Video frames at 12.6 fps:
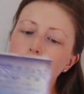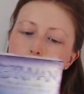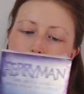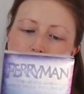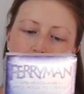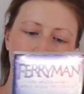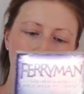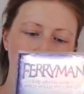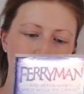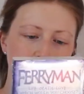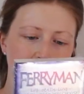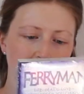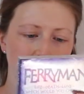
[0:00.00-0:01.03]

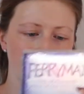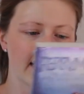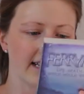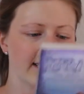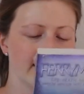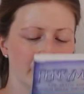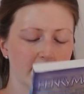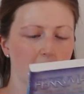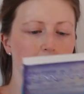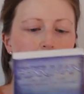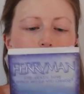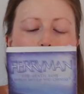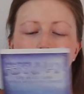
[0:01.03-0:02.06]
because it's,
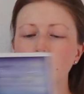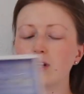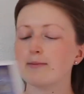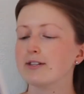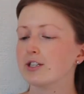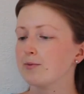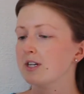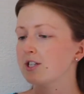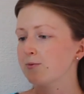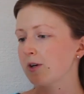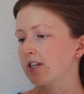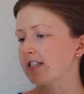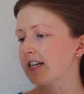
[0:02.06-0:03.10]
well, let me just read you
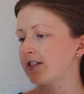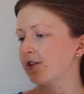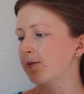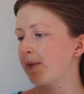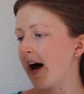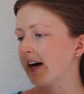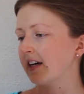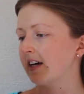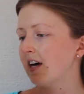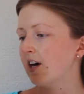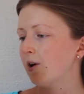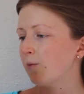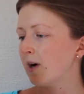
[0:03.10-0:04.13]
what it says on the back.
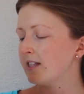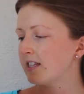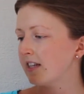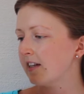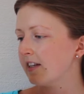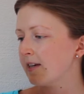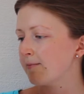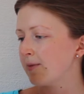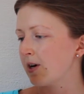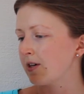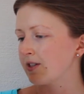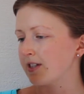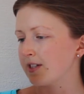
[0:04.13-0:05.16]
When Dylan
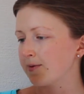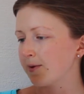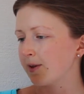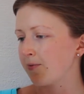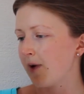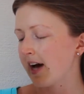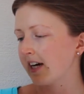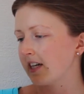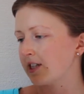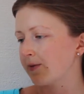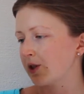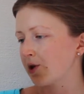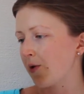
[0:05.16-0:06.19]
emerges from the wreckage
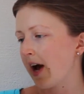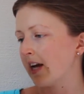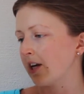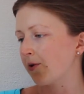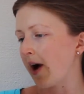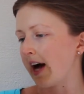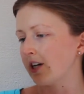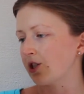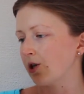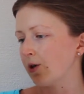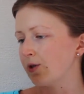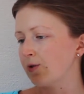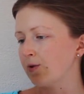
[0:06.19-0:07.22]
of a train crash
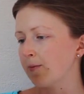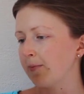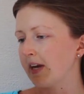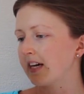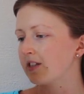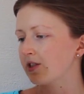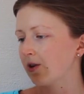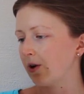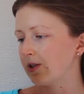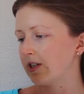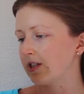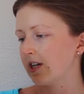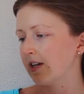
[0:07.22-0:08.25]
onto a bleak
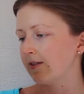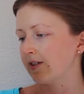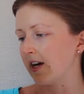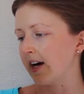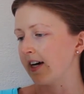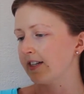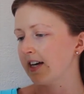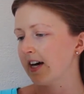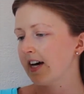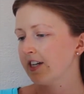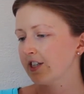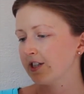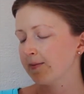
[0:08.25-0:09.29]
Scottish hillside,
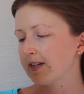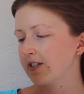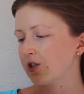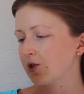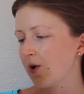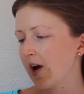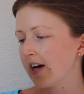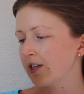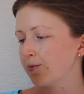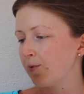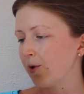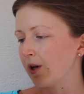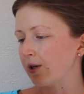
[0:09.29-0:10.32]
she meets a
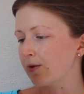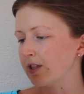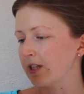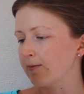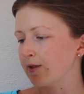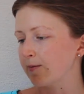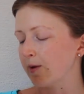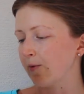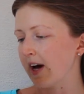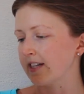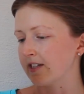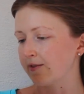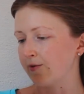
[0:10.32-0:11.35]
strange boy who seems to be
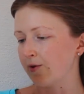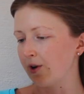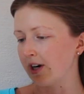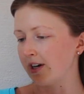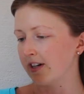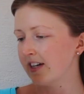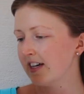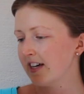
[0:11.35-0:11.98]
waiting for her.